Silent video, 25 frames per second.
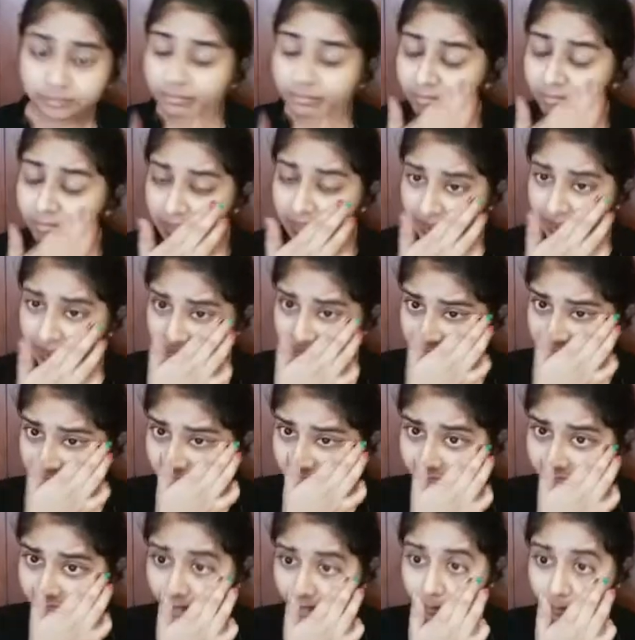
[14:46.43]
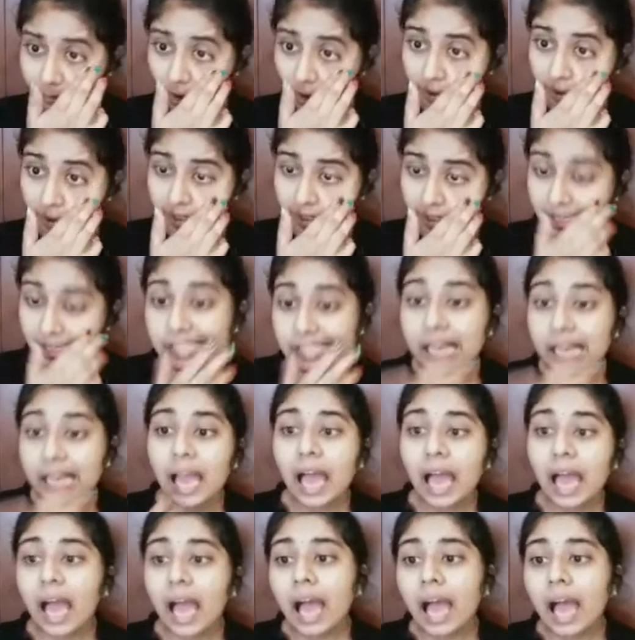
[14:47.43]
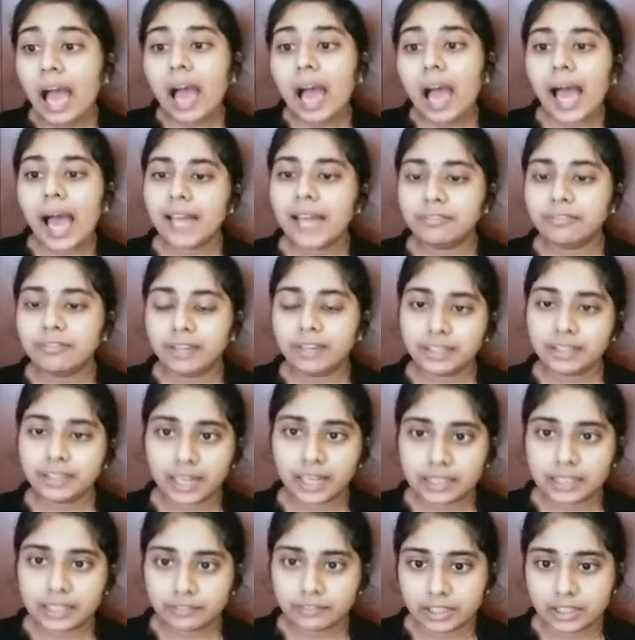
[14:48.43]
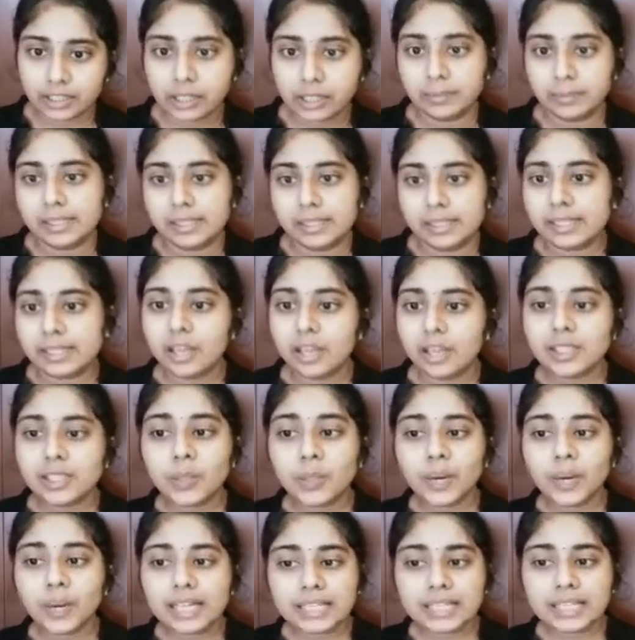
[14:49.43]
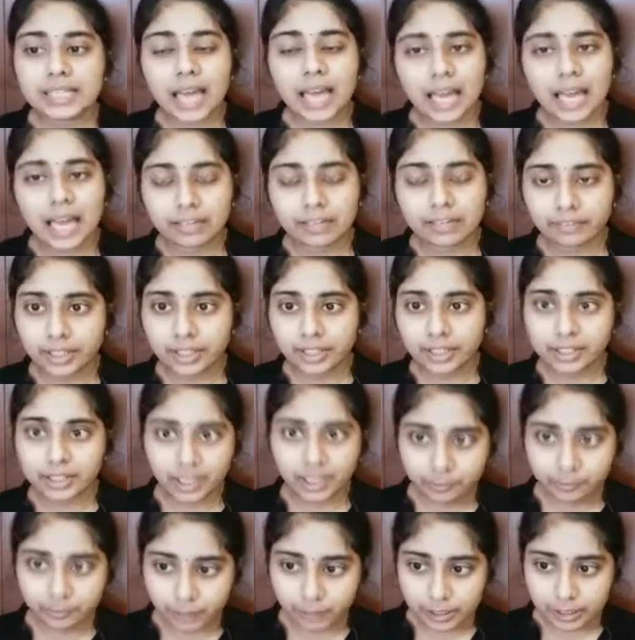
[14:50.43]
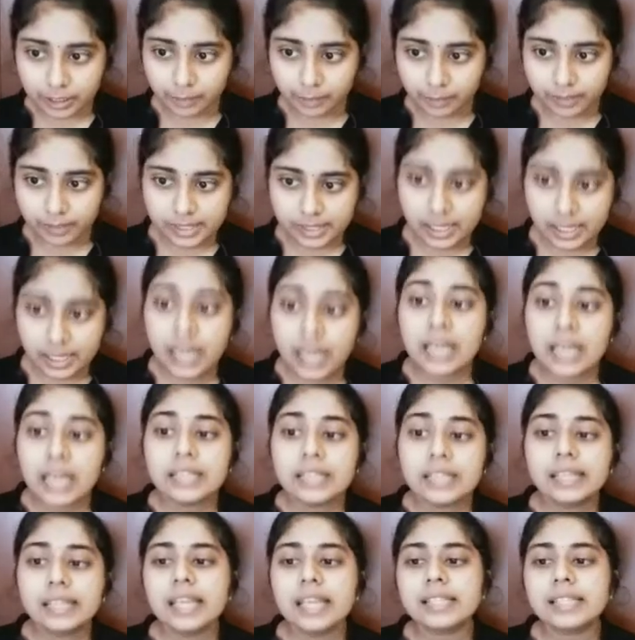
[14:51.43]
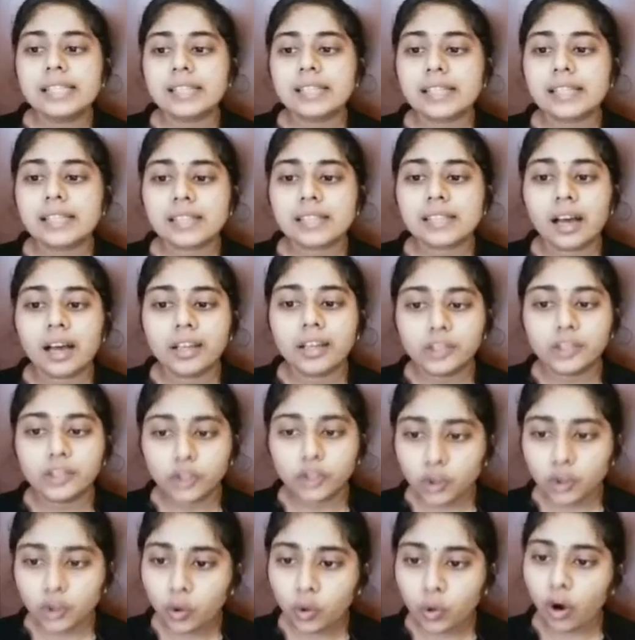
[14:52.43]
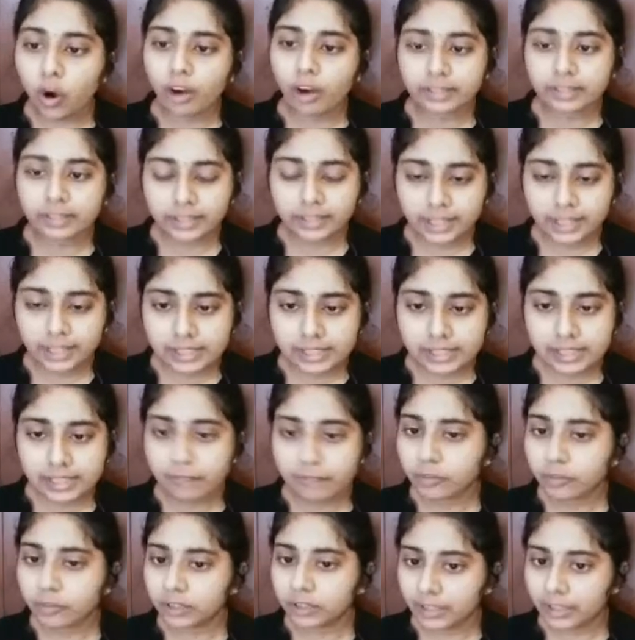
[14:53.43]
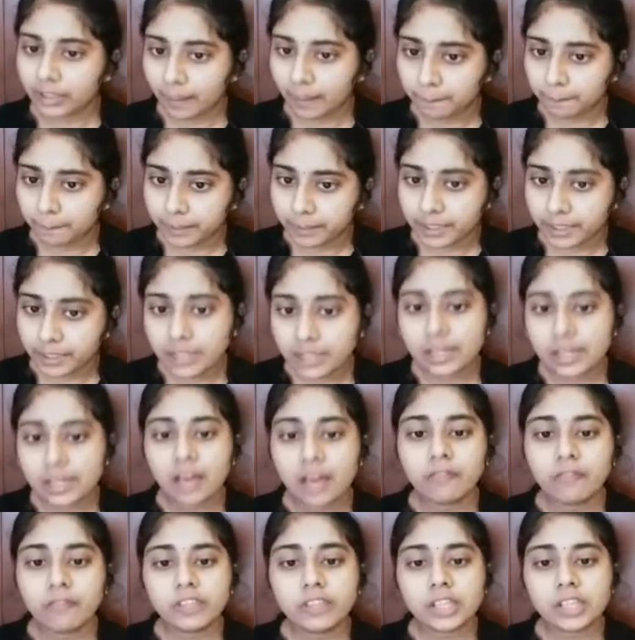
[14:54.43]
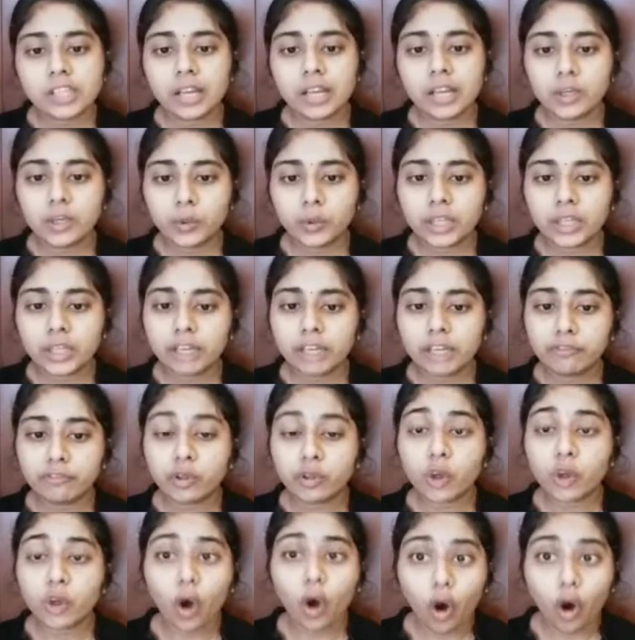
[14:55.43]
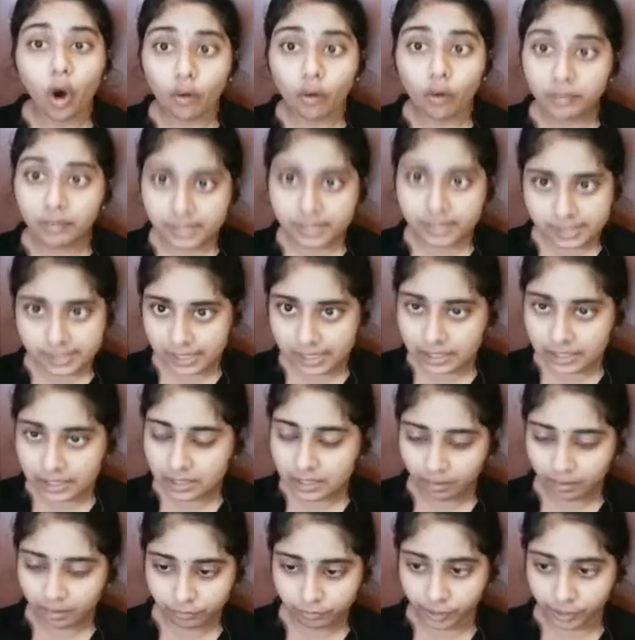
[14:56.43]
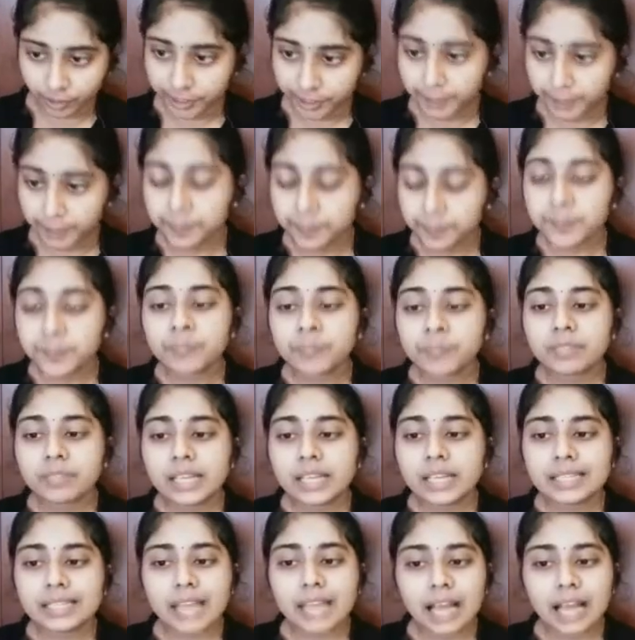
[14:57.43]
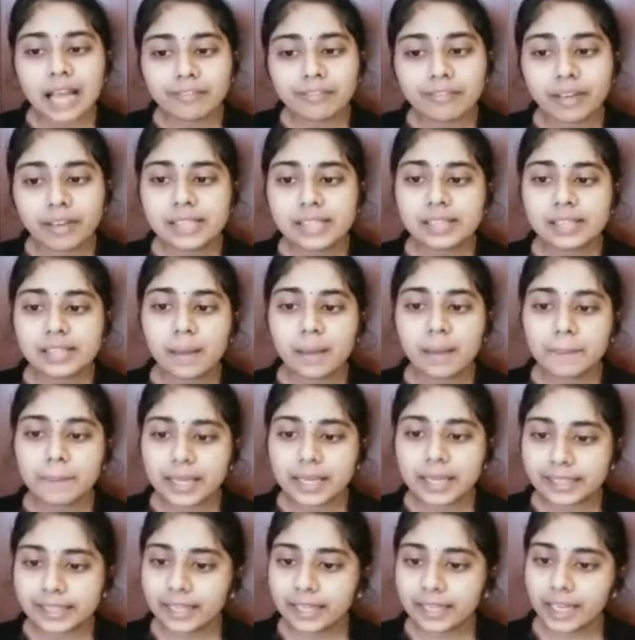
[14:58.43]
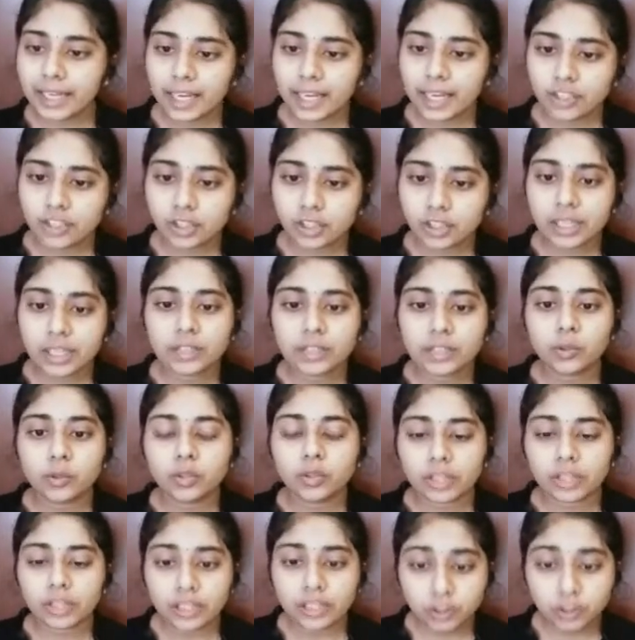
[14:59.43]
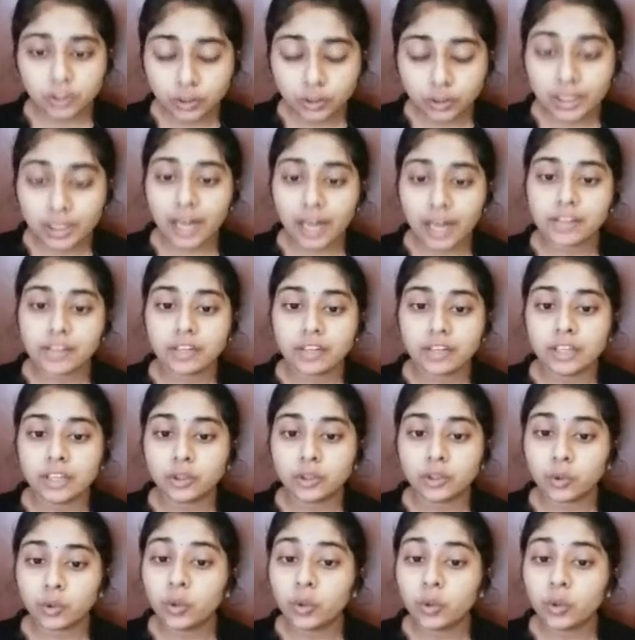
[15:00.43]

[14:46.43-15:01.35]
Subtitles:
international bond is ALPINE convertibles. So what is the ALPINE convertibles? This is a new alternative for the companies which are looking for overseas fund. These ALPINEs are making an entry into the country through